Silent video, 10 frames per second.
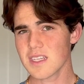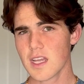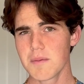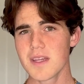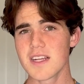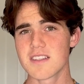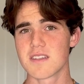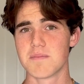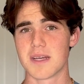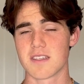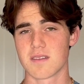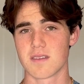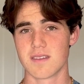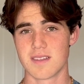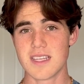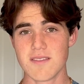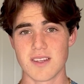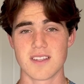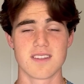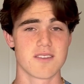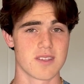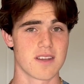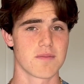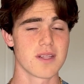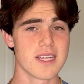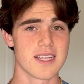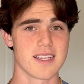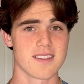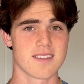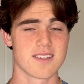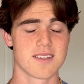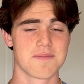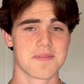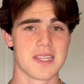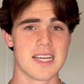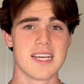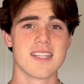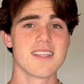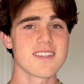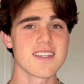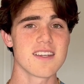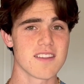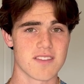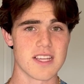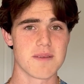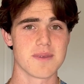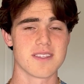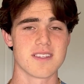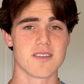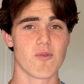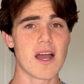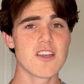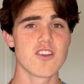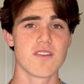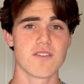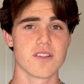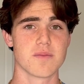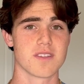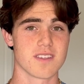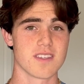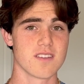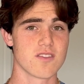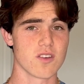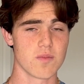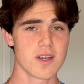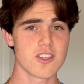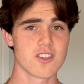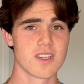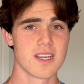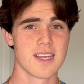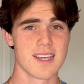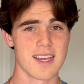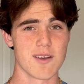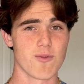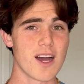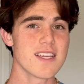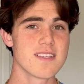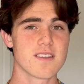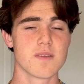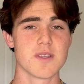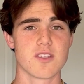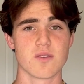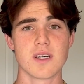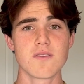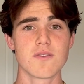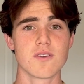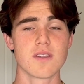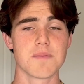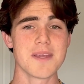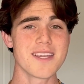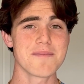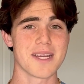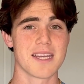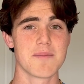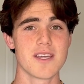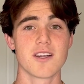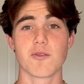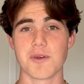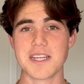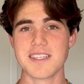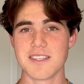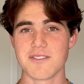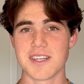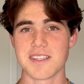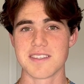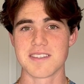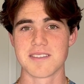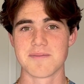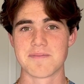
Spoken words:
coming against the best defense that he's had to play against? Let's get into the tape and see why Jaelan Phillips succeeds so much, and why he's going to be so helpful in making Miami a great defense.